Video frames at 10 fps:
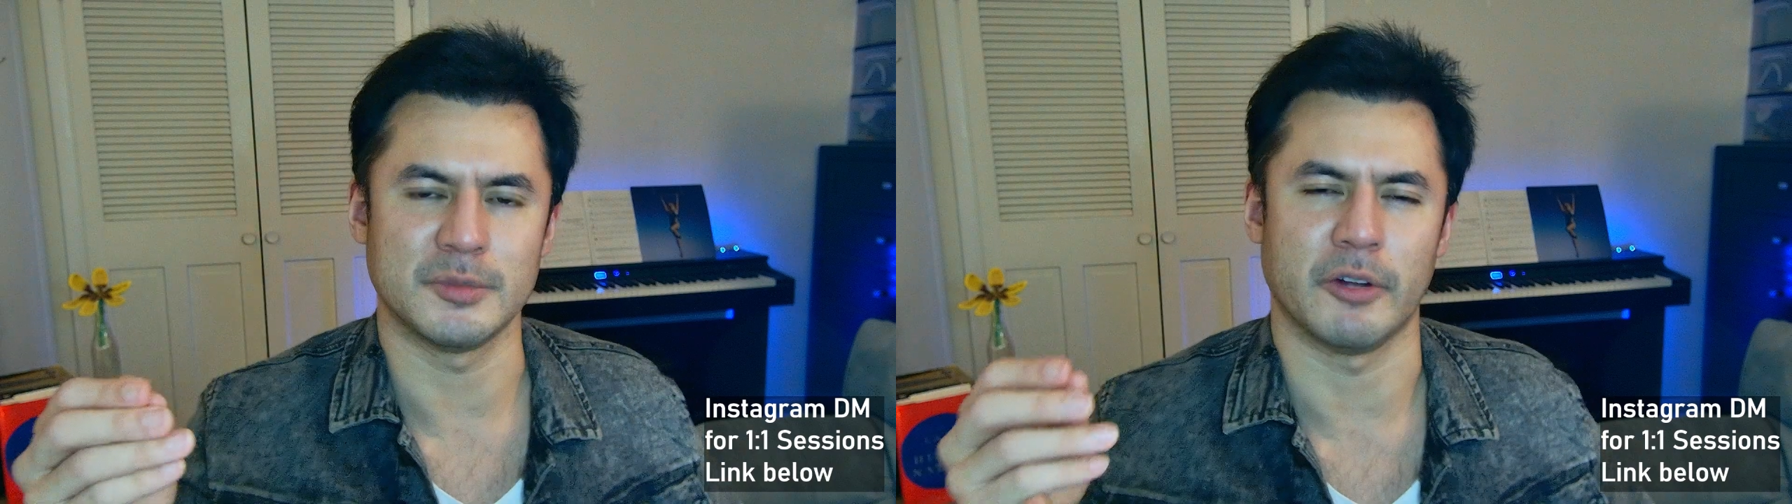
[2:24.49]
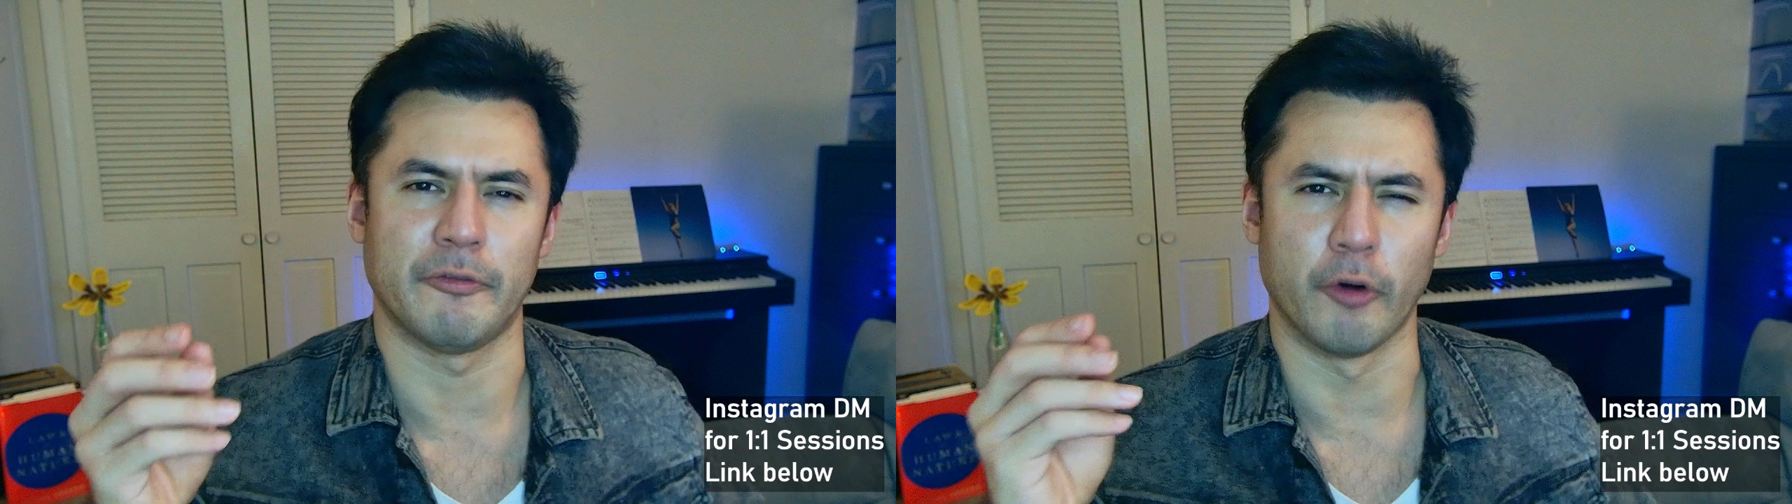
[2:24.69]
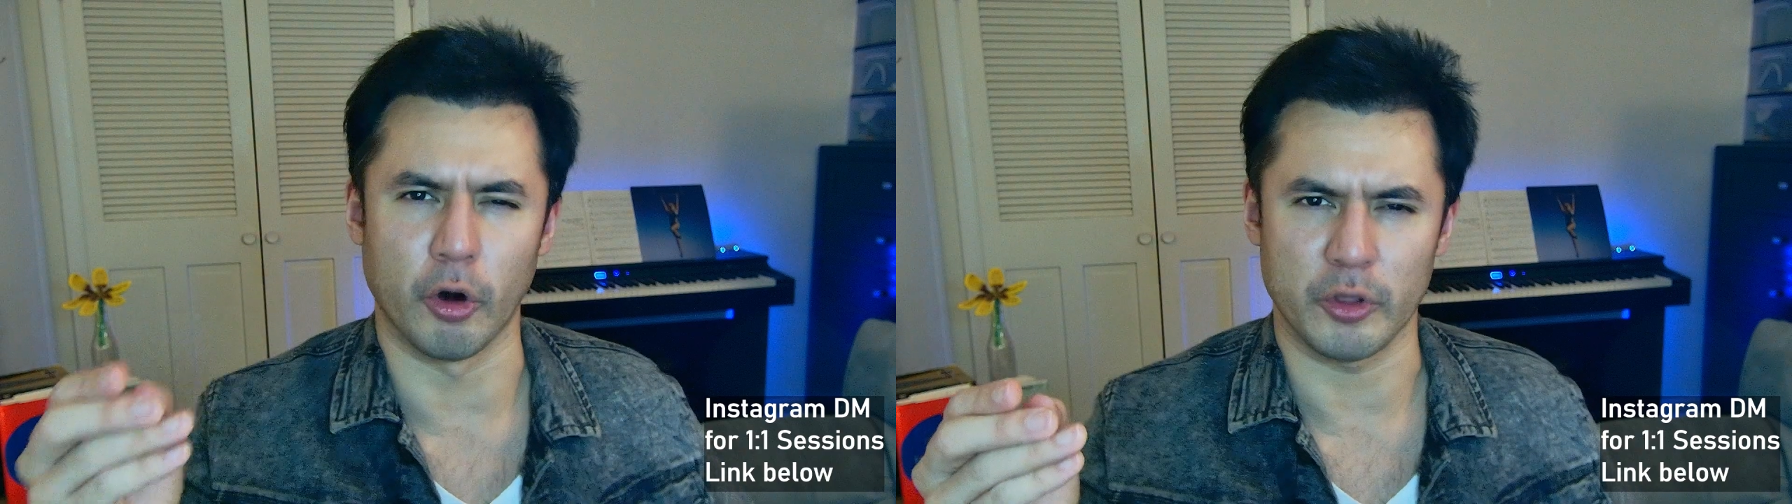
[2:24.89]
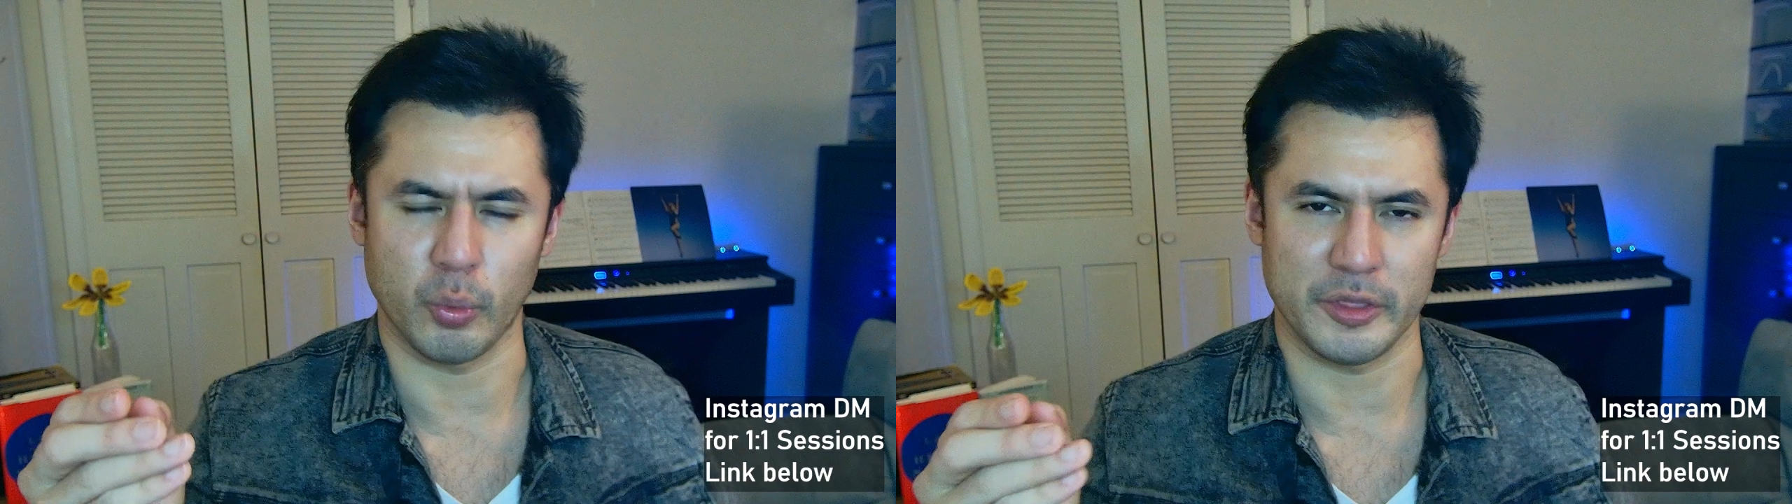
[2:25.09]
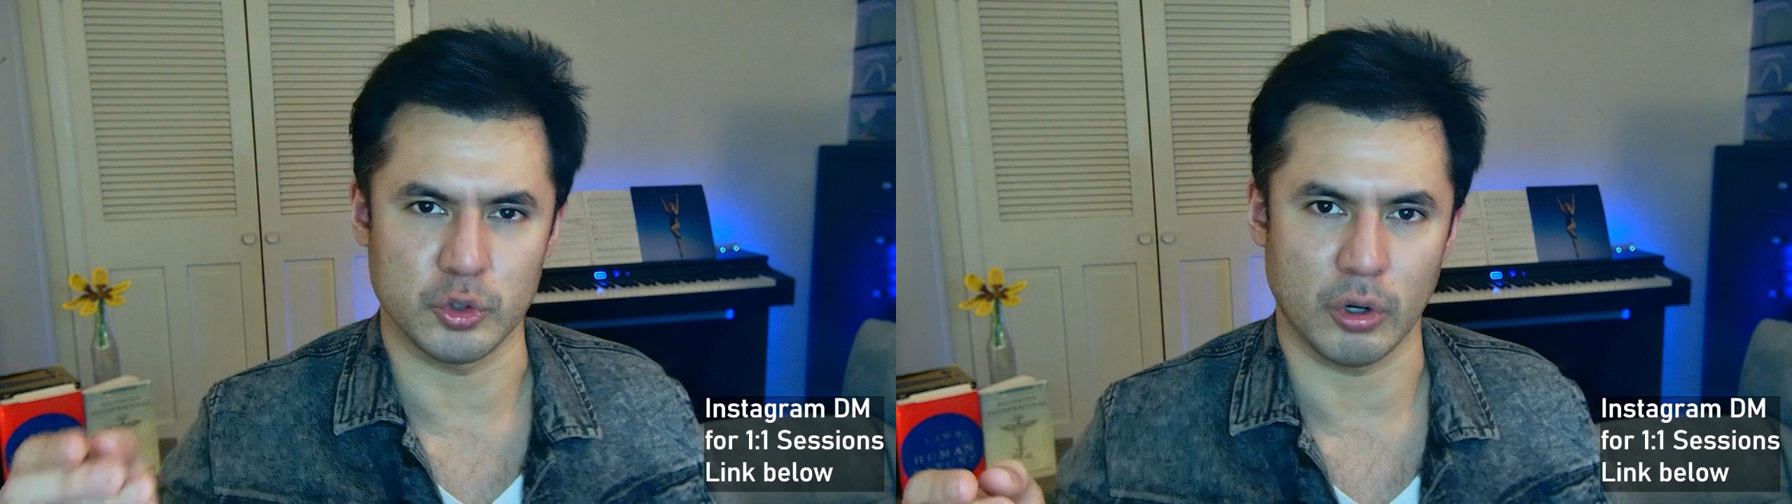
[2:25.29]
to further
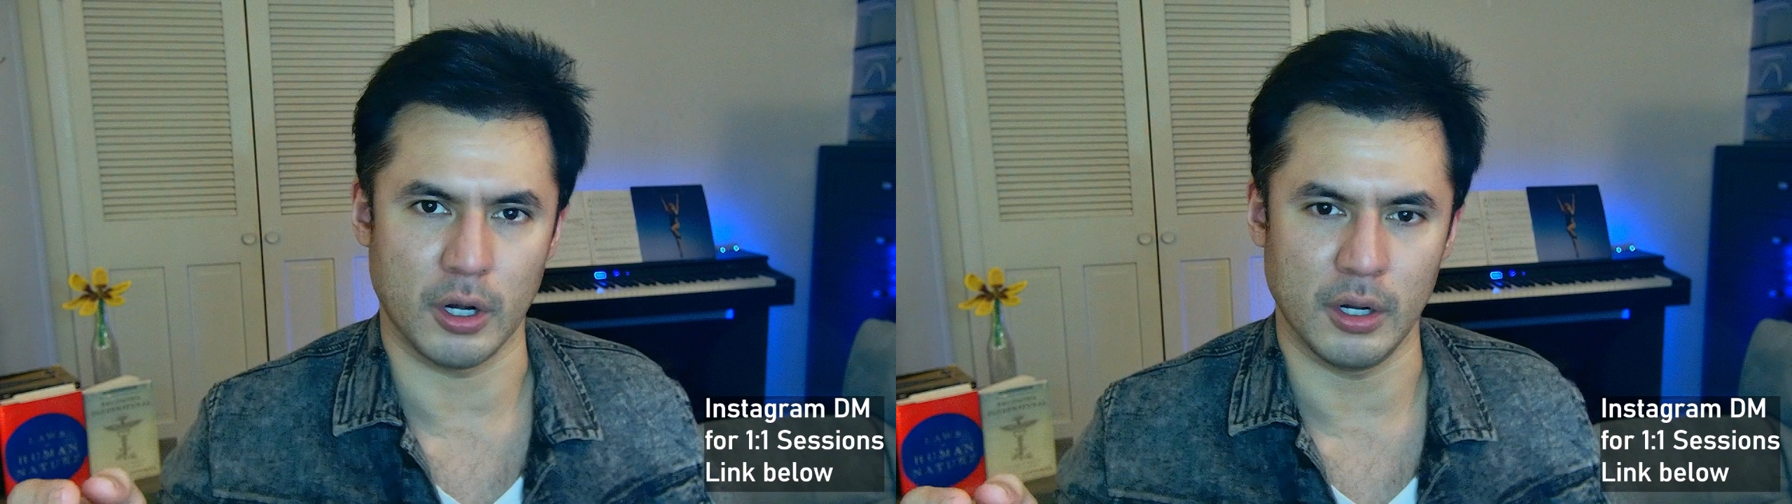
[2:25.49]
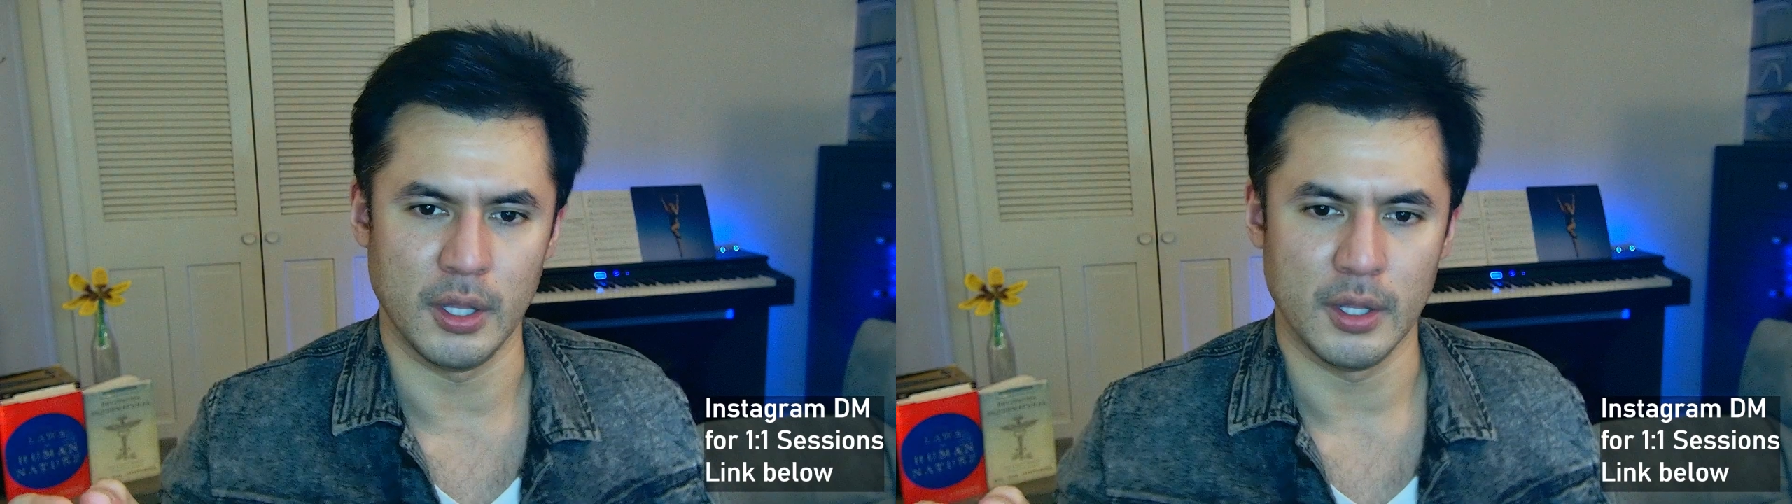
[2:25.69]
withdraw.